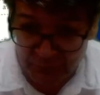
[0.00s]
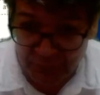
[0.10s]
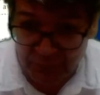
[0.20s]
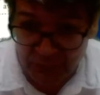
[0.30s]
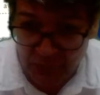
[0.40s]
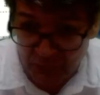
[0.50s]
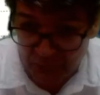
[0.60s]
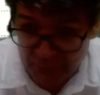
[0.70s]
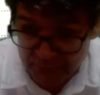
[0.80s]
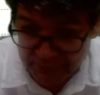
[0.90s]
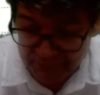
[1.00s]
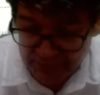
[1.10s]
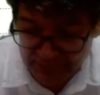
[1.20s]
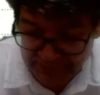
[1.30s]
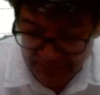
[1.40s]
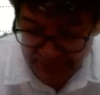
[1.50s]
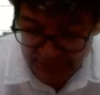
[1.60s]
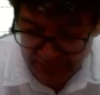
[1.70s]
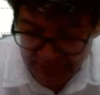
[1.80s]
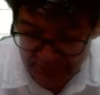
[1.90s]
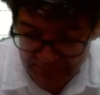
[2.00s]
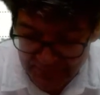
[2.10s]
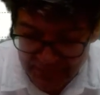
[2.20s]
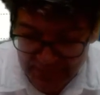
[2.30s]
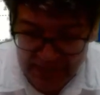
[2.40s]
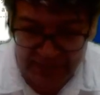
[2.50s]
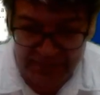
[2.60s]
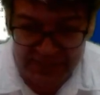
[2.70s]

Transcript: below 1989, and in the